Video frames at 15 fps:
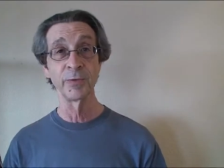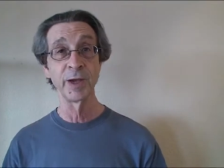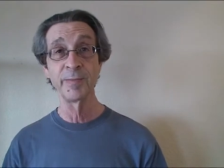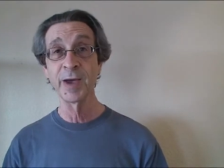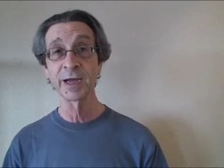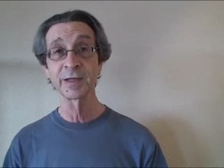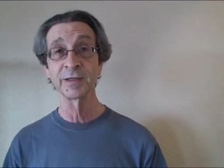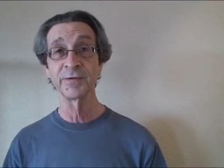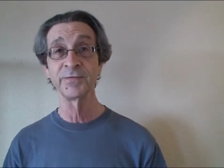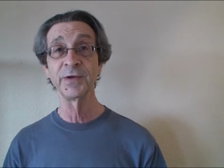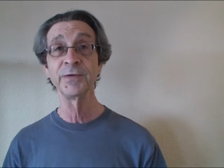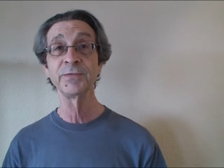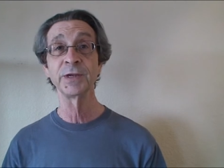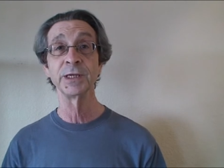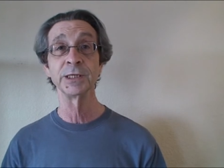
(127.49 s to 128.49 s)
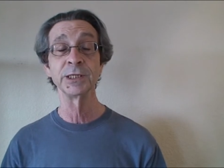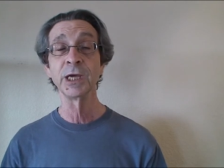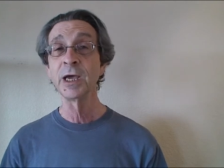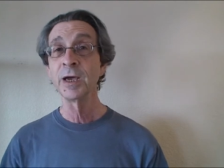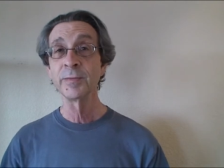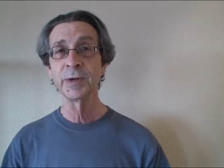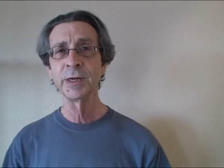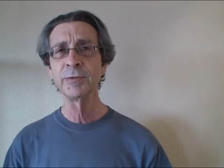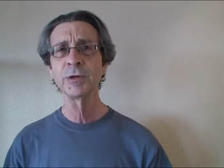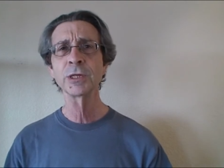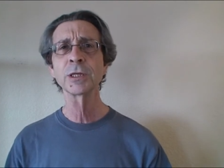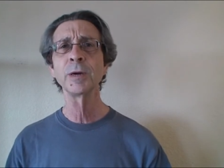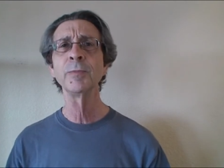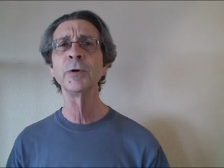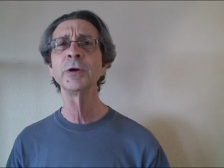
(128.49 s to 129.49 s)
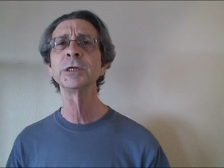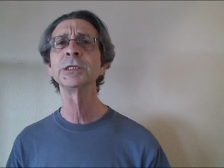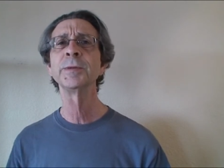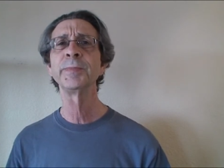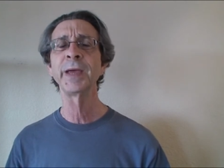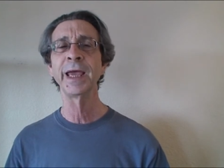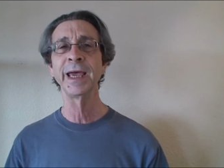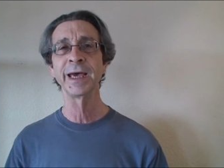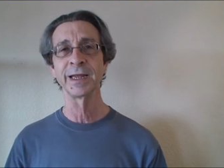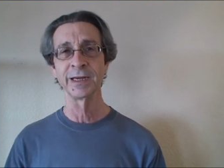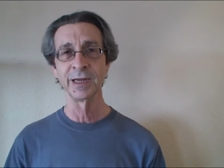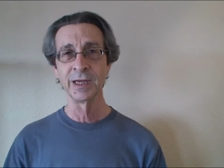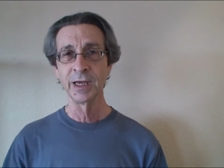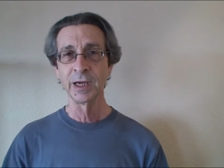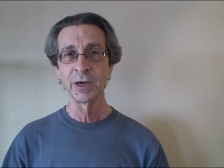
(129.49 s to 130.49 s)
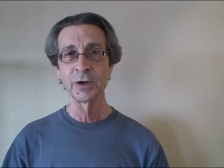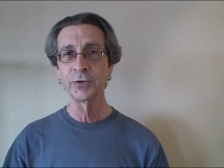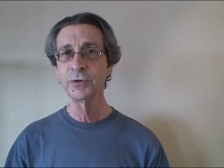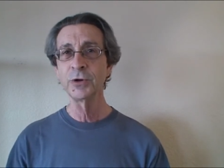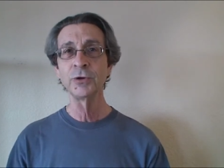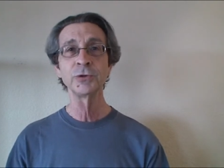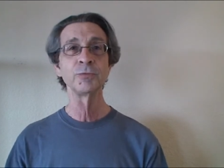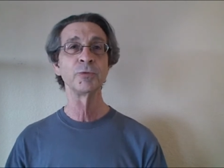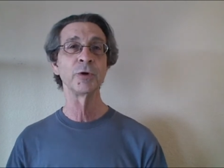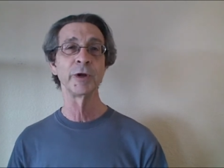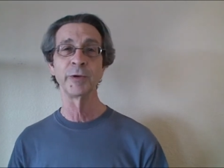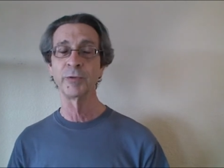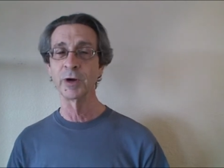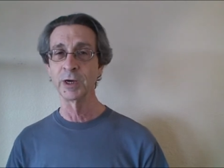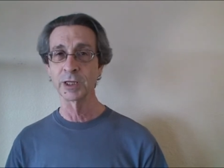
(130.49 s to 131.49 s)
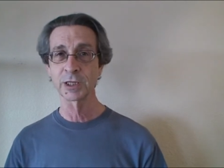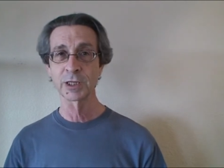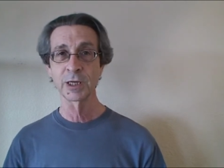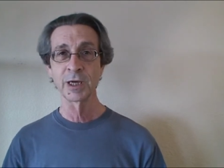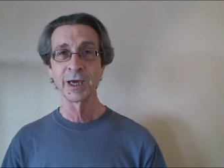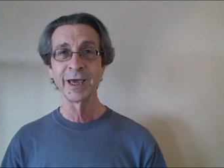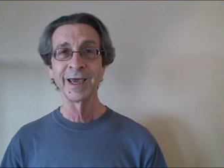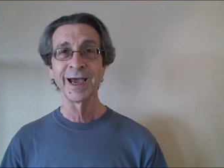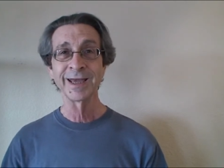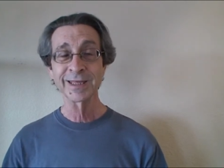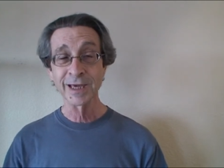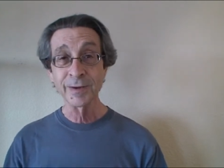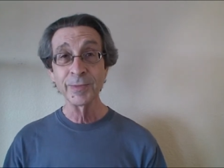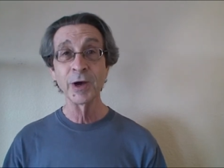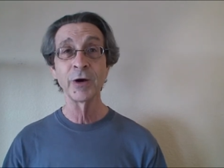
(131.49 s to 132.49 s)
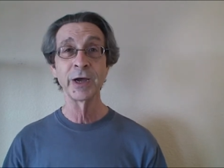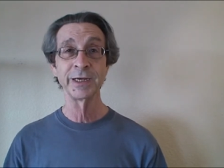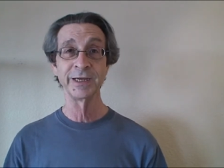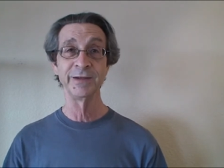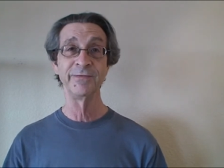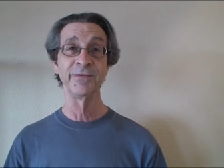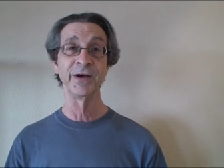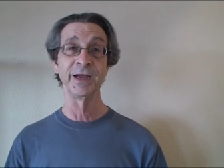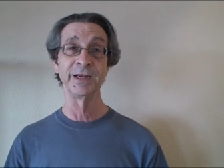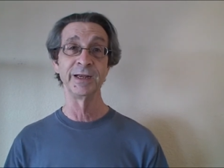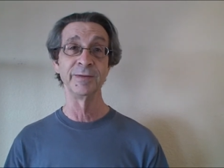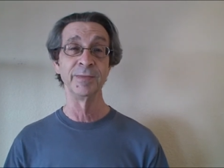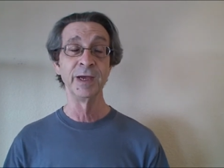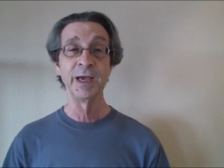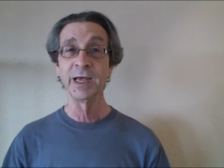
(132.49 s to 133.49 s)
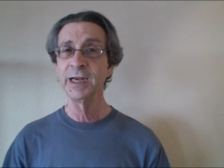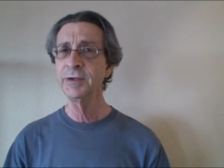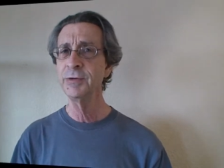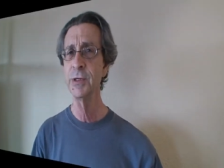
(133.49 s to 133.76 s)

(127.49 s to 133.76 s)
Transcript: back in the 50s, but he was somewhere in Japan. Who knows where he was? Somehow I did find him, and he was